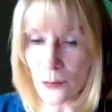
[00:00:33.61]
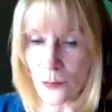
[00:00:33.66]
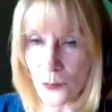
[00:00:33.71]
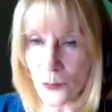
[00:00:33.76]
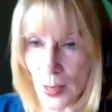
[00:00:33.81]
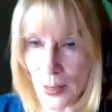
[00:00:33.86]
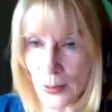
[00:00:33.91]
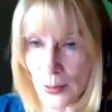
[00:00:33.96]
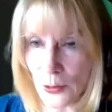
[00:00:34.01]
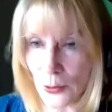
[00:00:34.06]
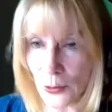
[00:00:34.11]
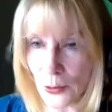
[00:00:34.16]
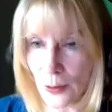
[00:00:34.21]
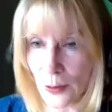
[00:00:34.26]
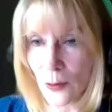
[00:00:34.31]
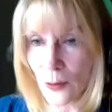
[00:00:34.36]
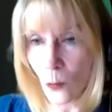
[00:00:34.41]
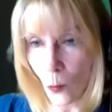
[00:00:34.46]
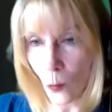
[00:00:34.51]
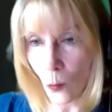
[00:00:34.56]

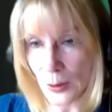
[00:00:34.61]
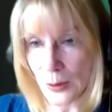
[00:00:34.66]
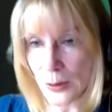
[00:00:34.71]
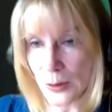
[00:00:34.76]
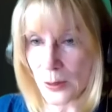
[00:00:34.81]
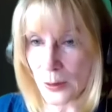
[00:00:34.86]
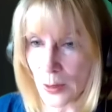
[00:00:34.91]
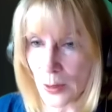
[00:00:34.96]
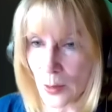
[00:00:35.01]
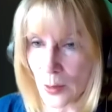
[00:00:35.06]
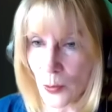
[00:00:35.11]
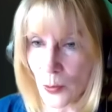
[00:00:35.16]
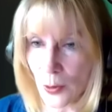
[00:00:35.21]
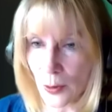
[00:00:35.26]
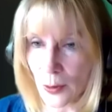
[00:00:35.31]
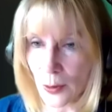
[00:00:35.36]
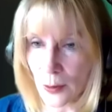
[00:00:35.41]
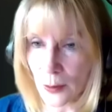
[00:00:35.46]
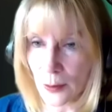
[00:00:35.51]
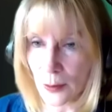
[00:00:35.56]
offender wants to keep
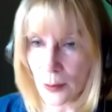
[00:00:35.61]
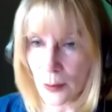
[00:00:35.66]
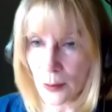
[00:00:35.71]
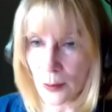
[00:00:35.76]
their